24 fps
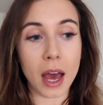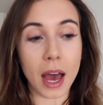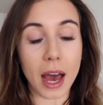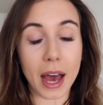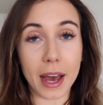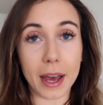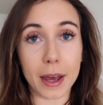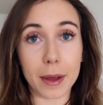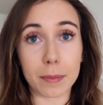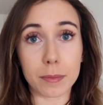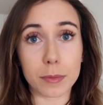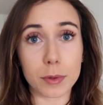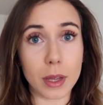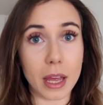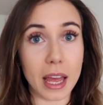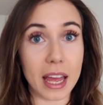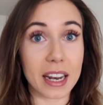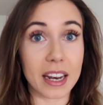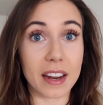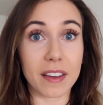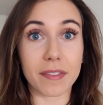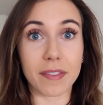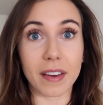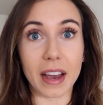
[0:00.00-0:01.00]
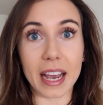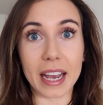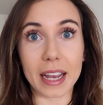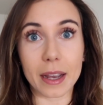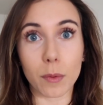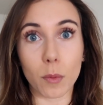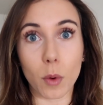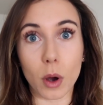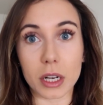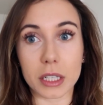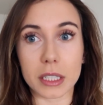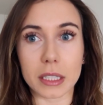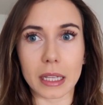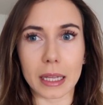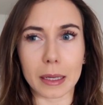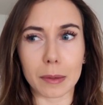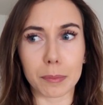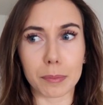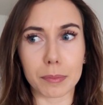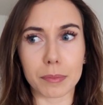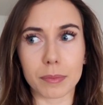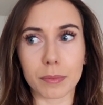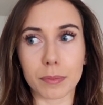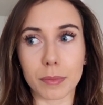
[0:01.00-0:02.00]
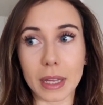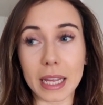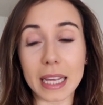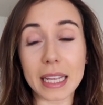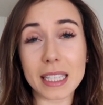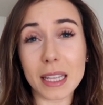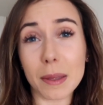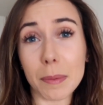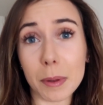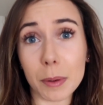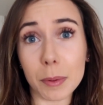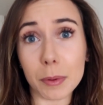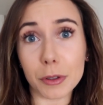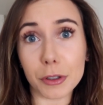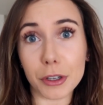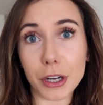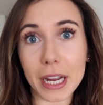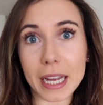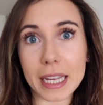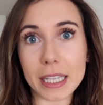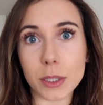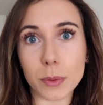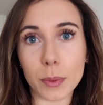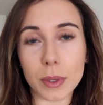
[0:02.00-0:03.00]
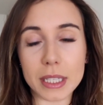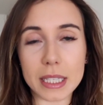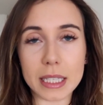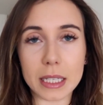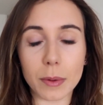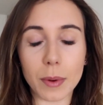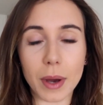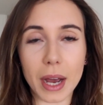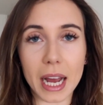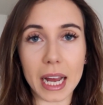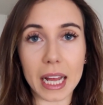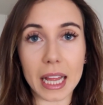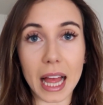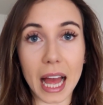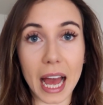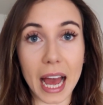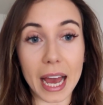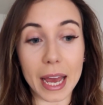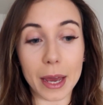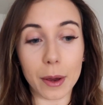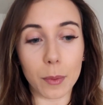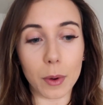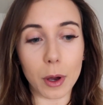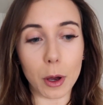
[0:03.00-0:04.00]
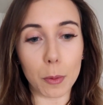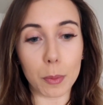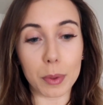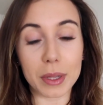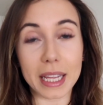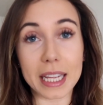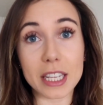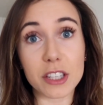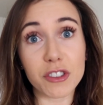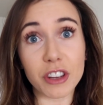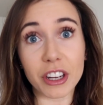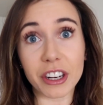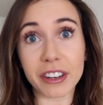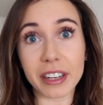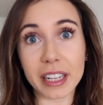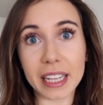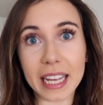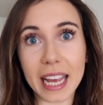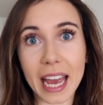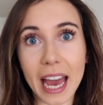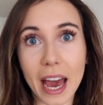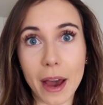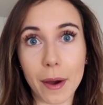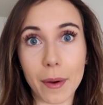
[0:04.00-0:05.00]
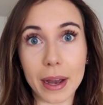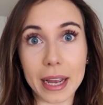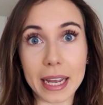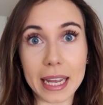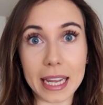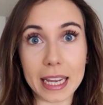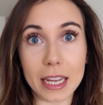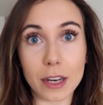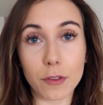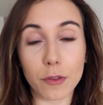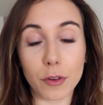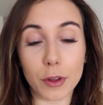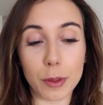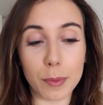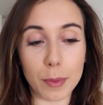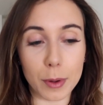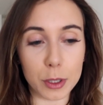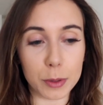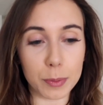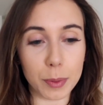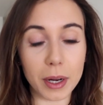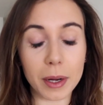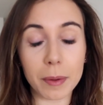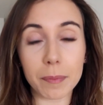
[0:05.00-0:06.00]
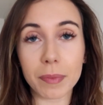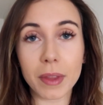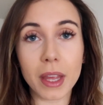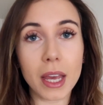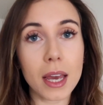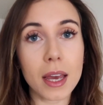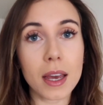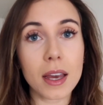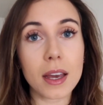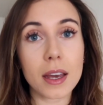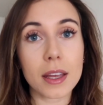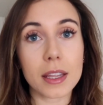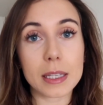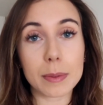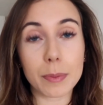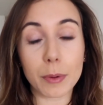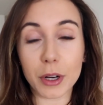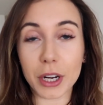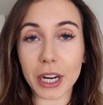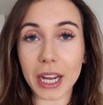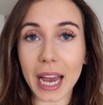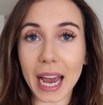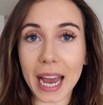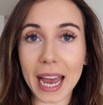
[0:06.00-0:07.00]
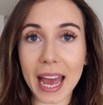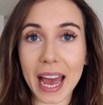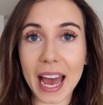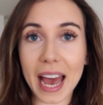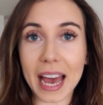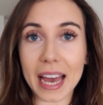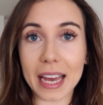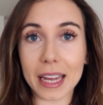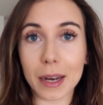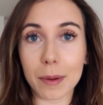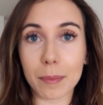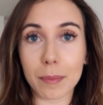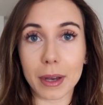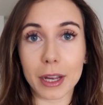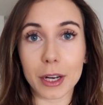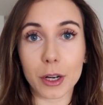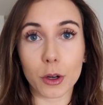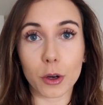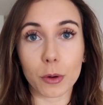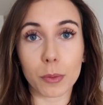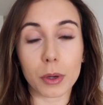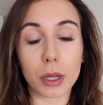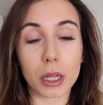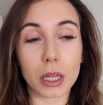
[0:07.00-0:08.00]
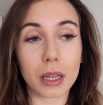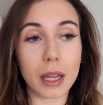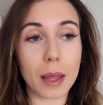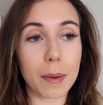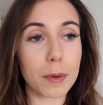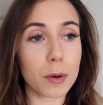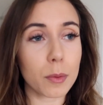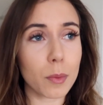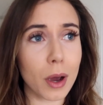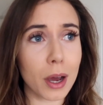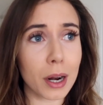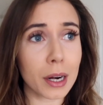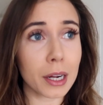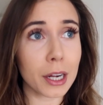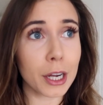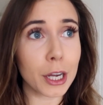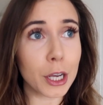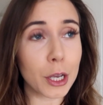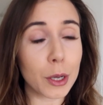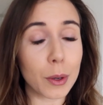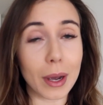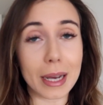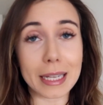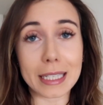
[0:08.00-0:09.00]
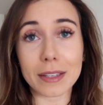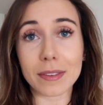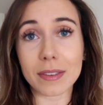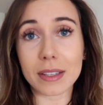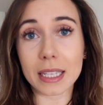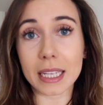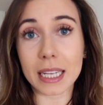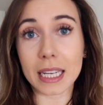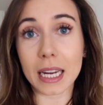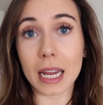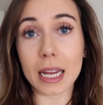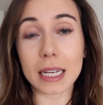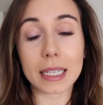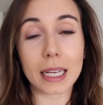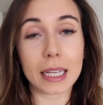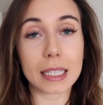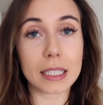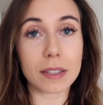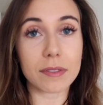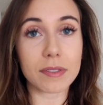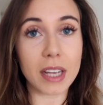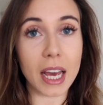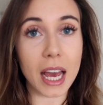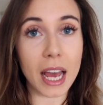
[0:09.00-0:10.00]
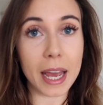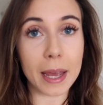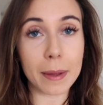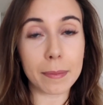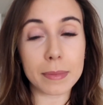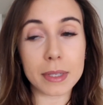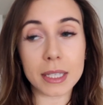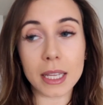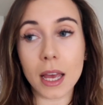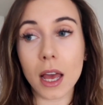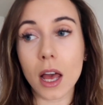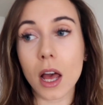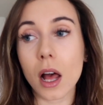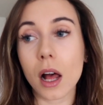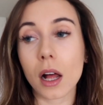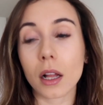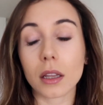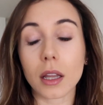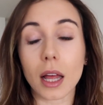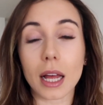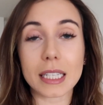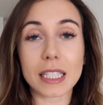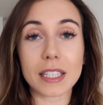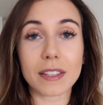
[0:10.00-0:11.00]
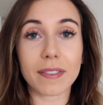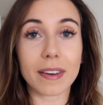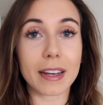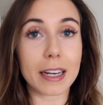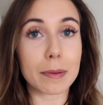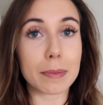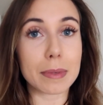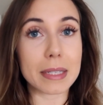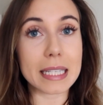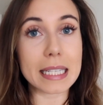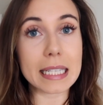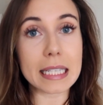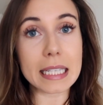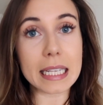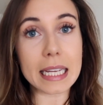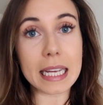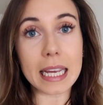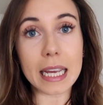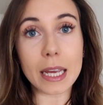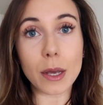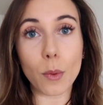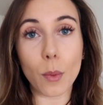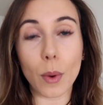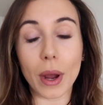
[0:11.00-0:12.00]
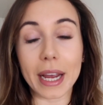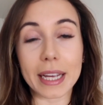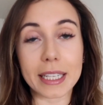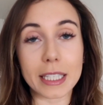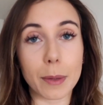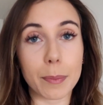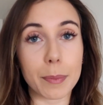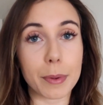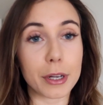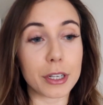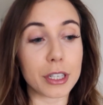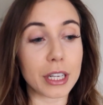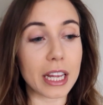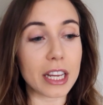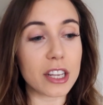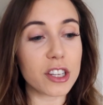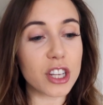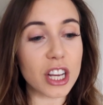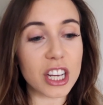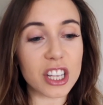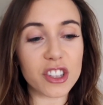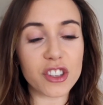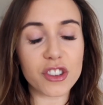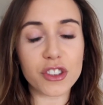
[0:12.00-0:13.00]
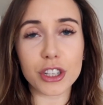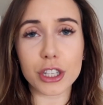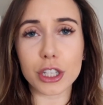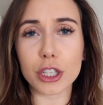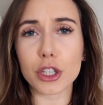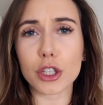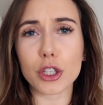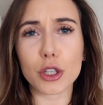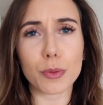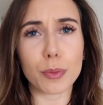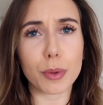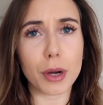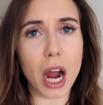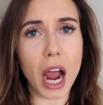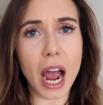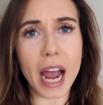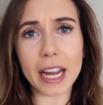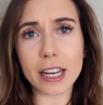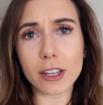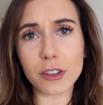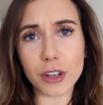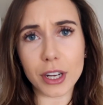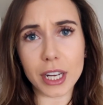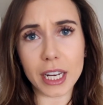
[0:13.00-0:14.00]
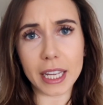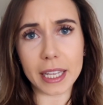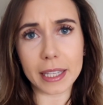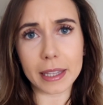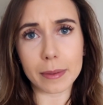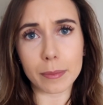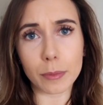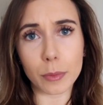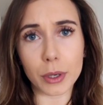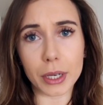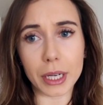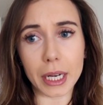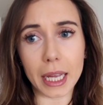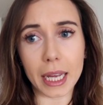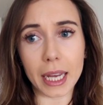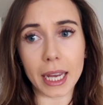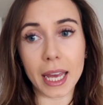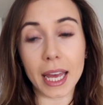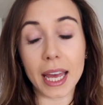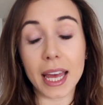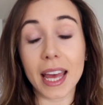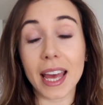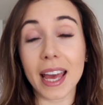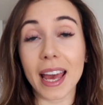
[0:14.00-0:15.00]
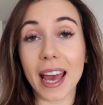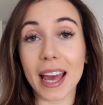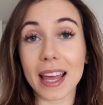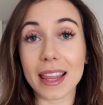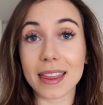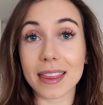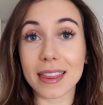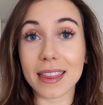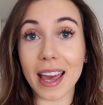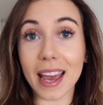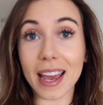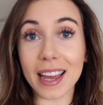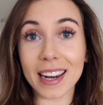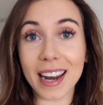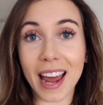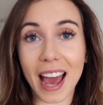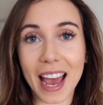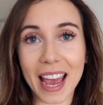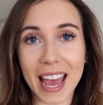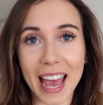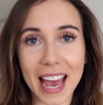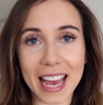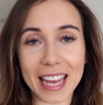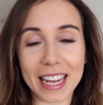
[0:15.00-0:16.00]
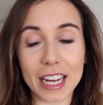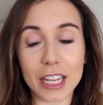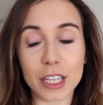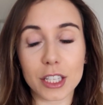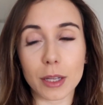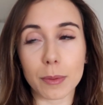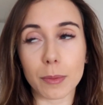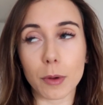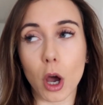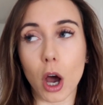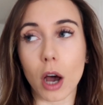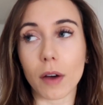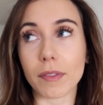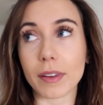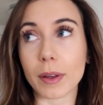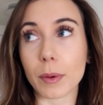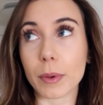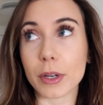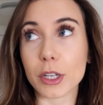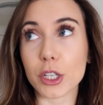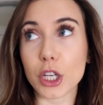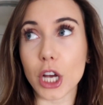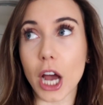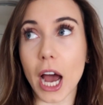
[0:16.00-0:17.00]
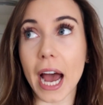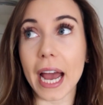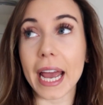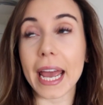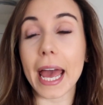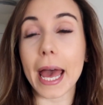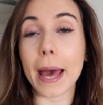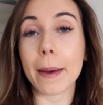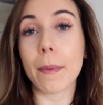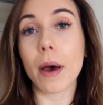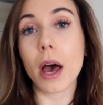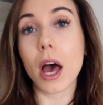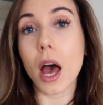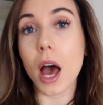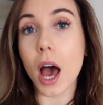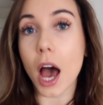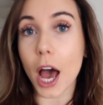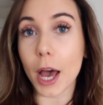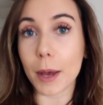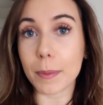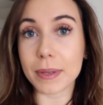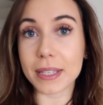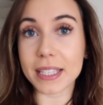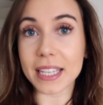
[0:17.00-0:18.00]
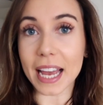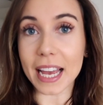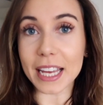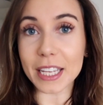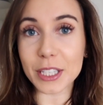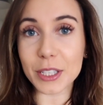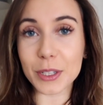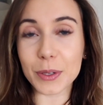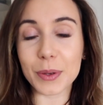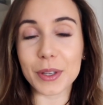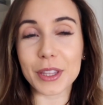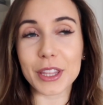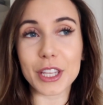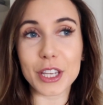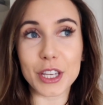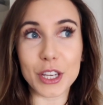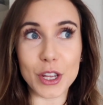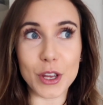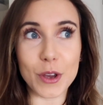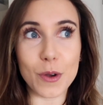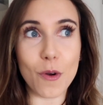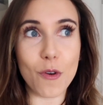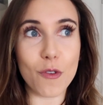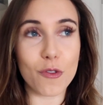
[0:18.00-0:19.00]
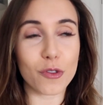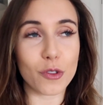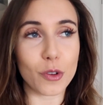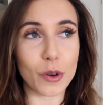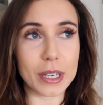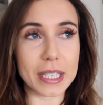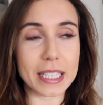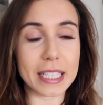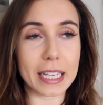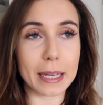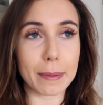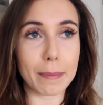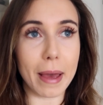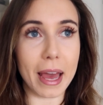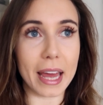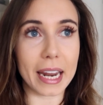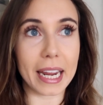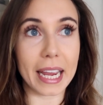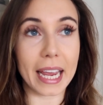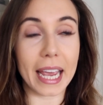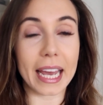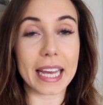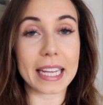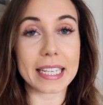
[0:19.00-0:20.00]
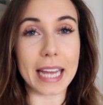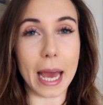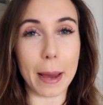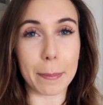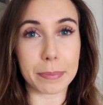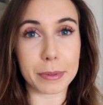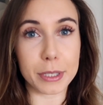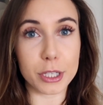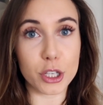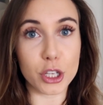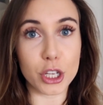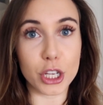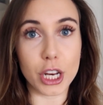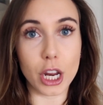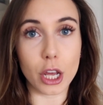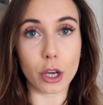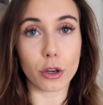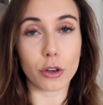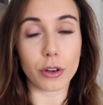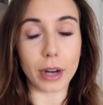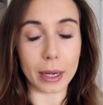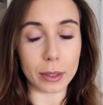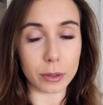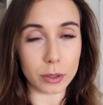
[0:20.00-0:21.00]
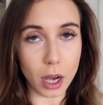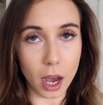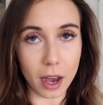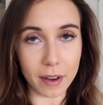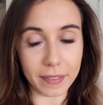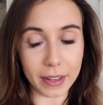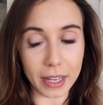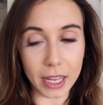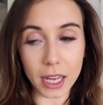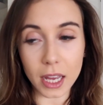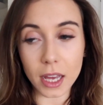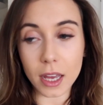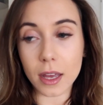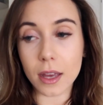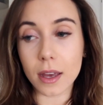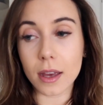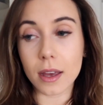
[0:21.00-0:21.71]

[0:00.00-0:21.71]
And if I want to like eat something with grains once in a while, I will. But that's generally how I eat for the most part. This morning I had my normal lemon water. You guys have seen it tons of times. Lots of vitamin C, wakes up your digestion, super hydrating in the morning. And then I had some coffee, which I am obsessed with the new Four Sigmatic adaptogen ground coffee.